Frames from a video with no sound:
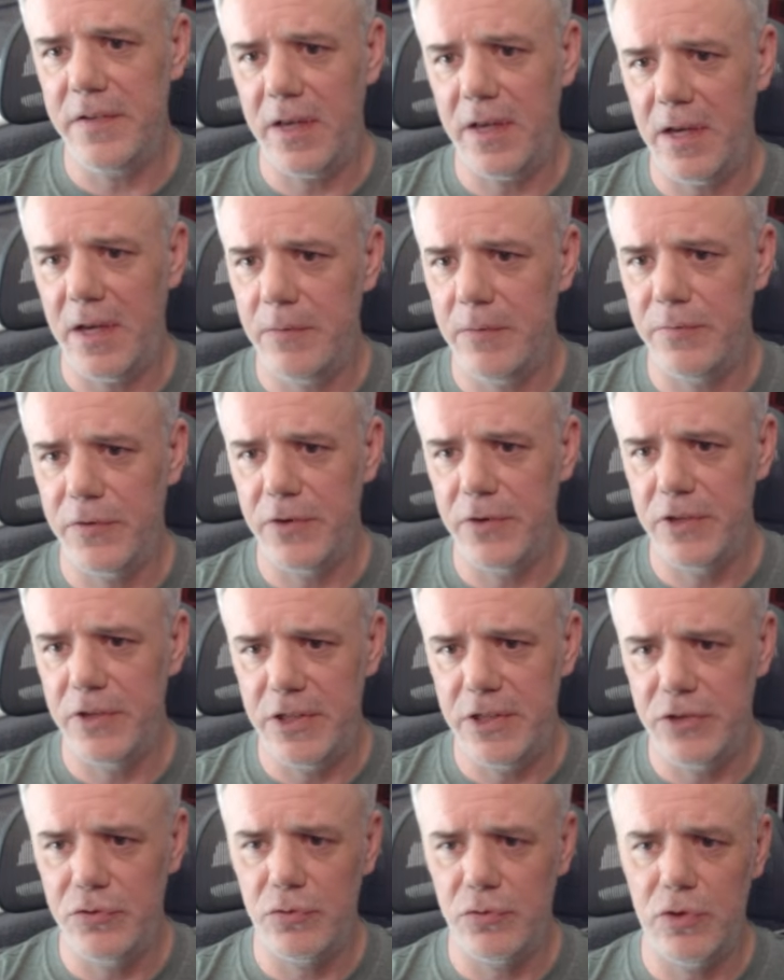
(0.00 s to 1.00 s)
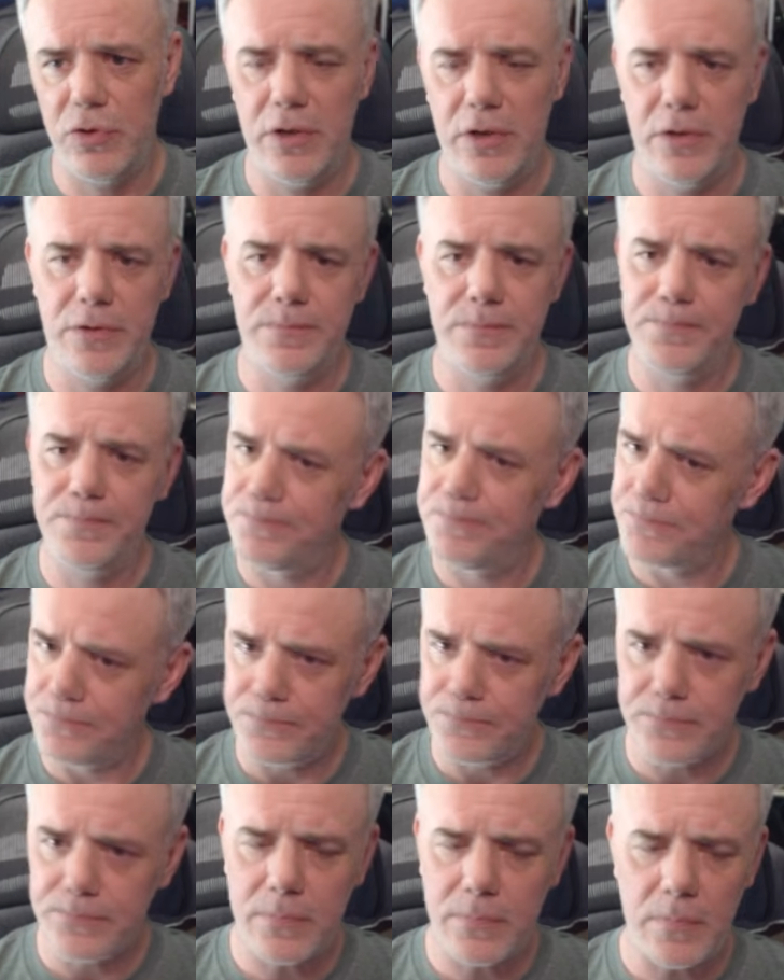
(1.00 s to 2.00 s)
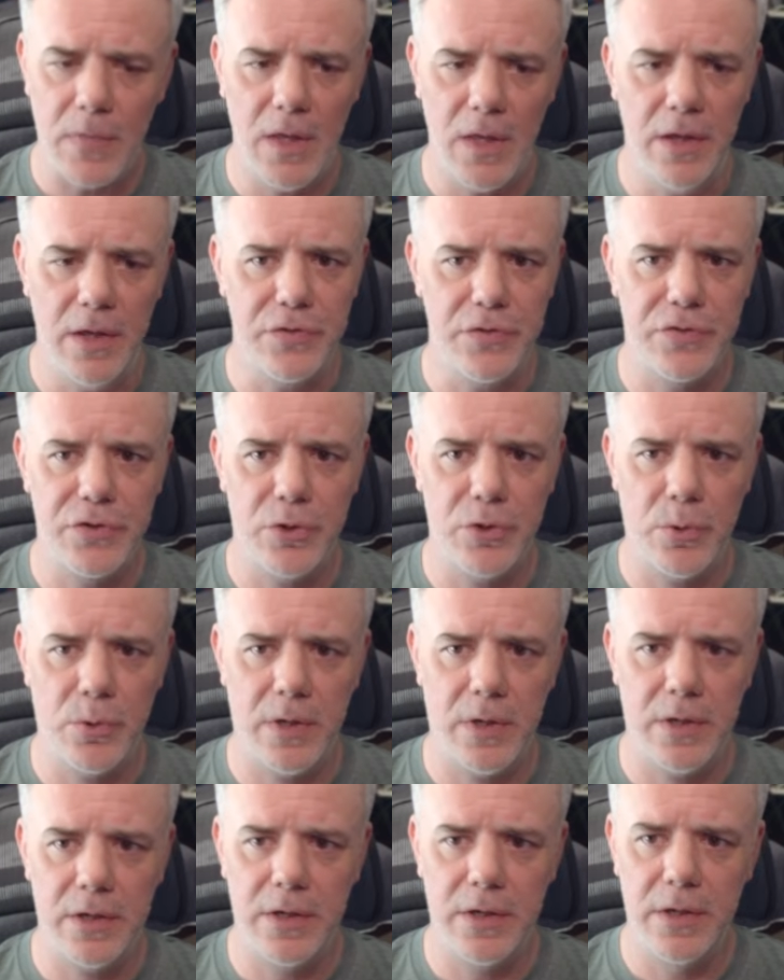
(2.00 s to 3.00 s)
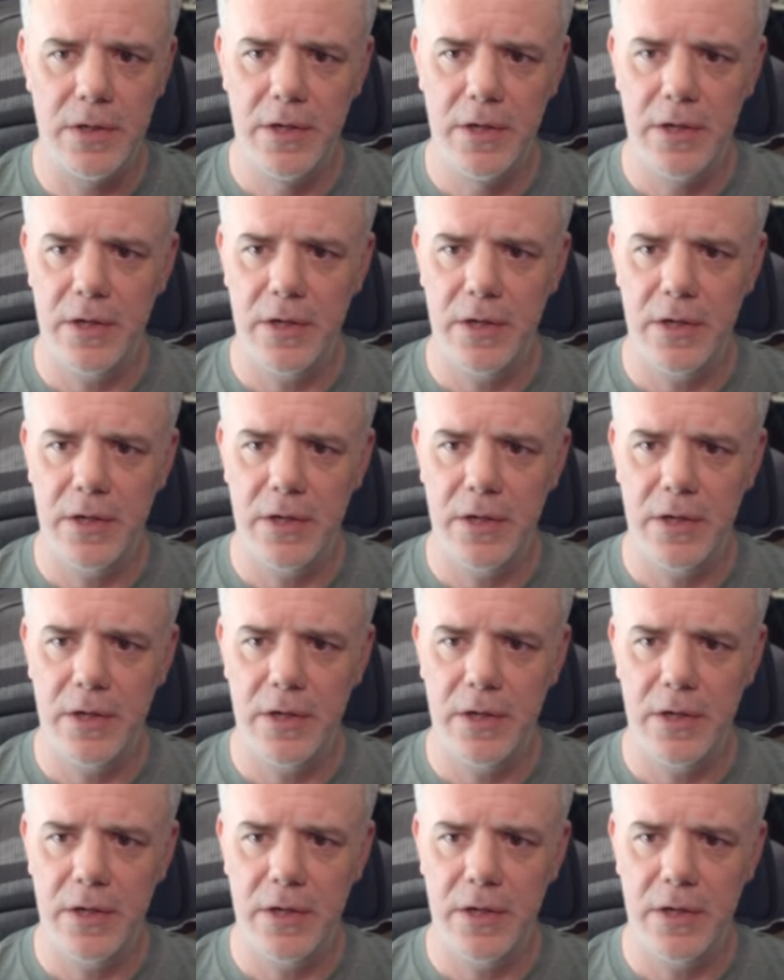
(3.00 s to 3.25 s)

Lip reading: time for each run, and so on.